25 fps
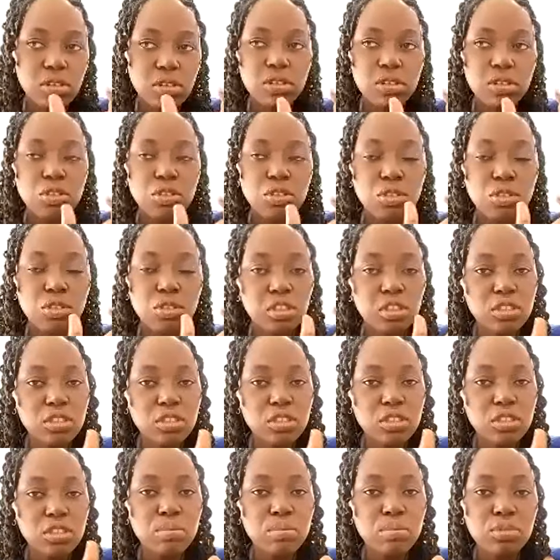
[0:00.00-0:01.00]
You
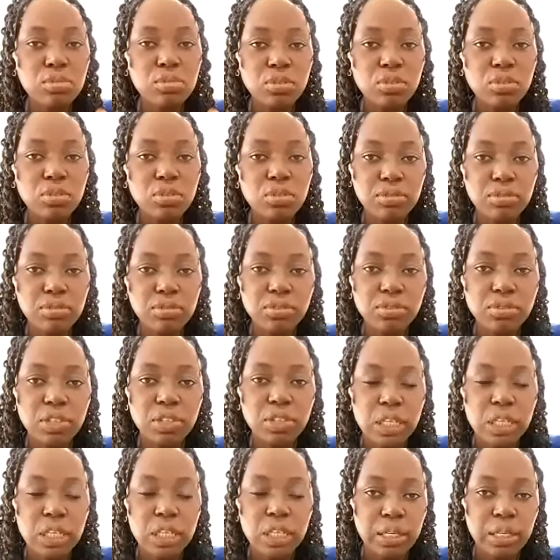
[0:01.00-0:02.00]
can just record
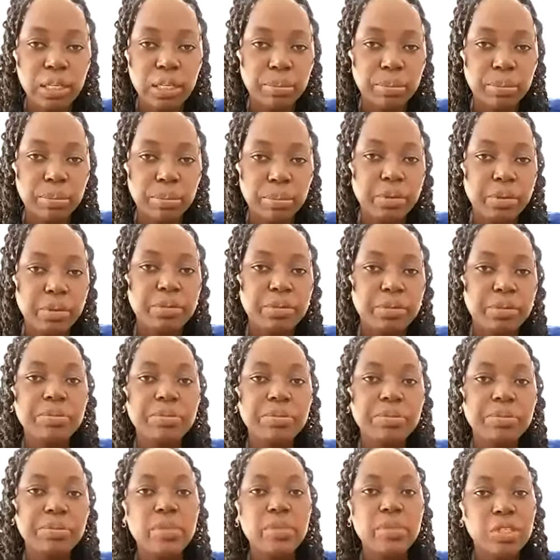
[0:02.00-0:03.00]
a very
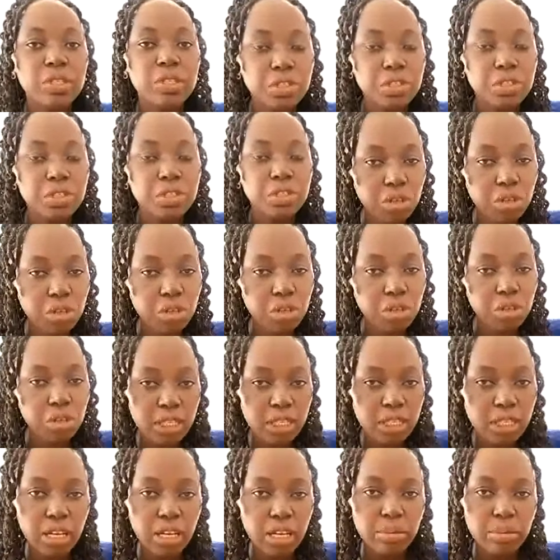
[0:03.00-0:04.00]
short, brief
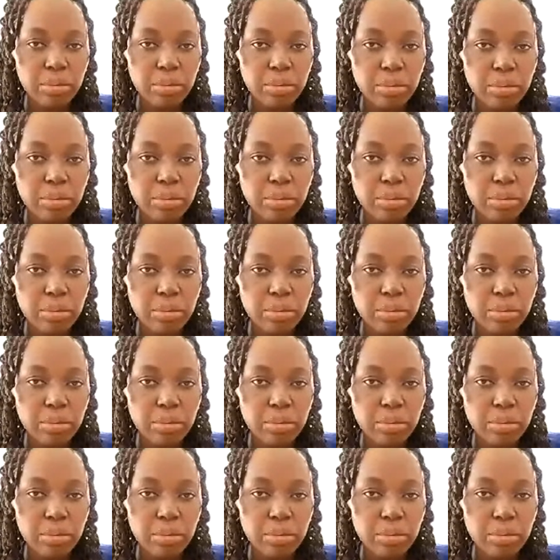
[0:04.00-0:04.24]
clip